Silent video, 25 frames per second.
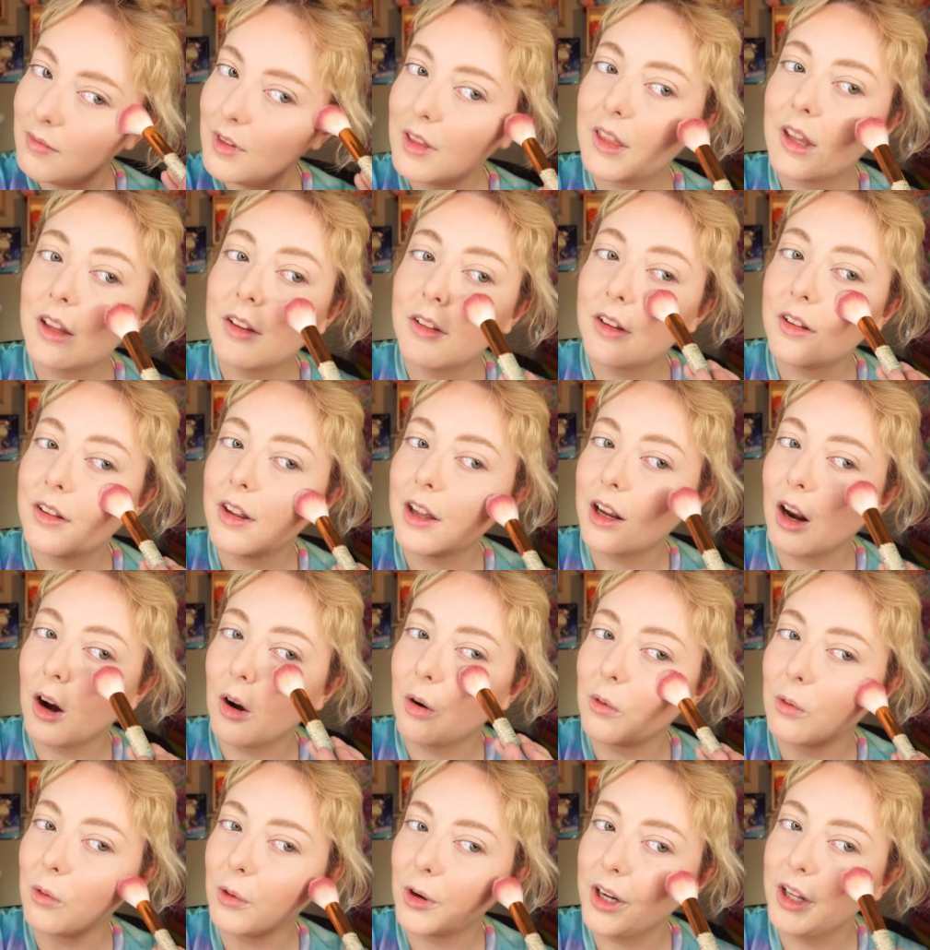This is like a
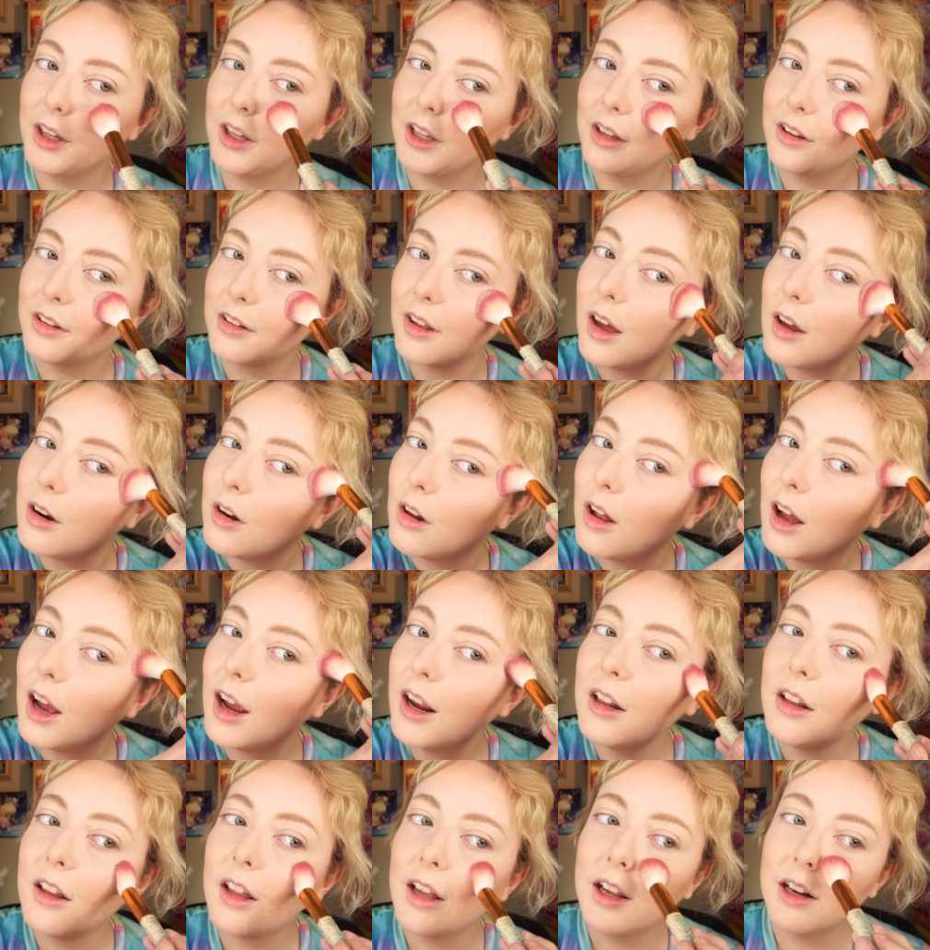really subtle
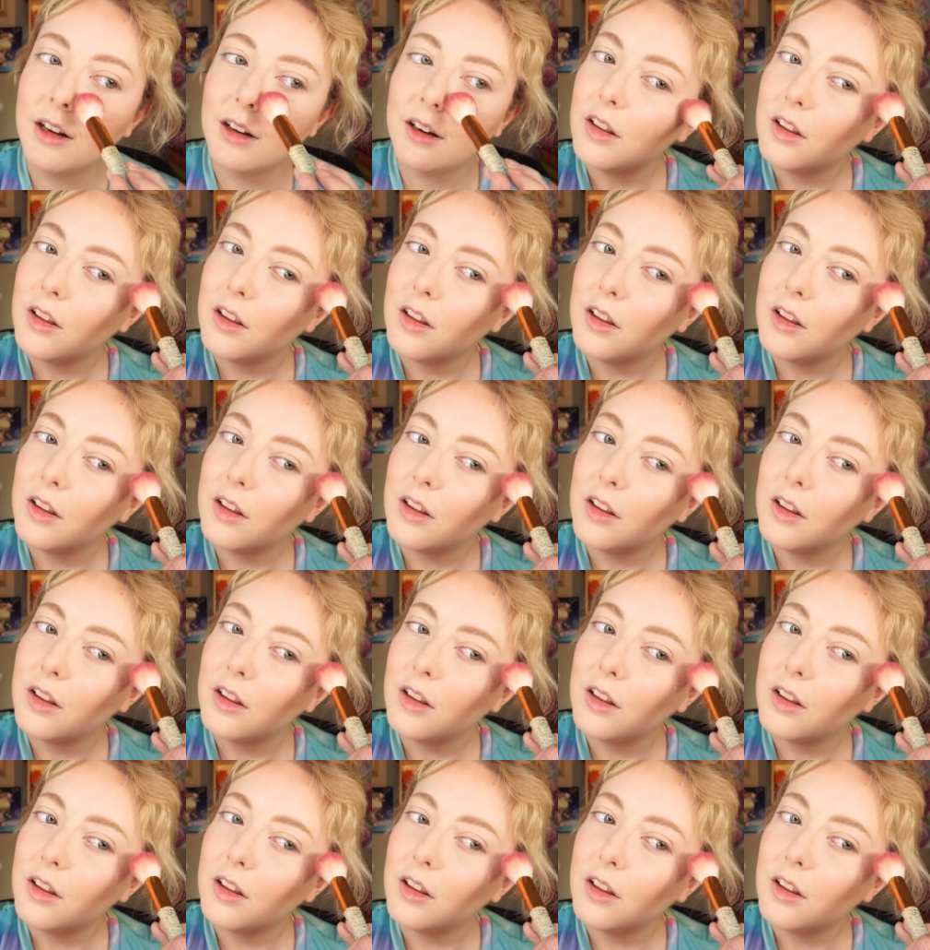highlight,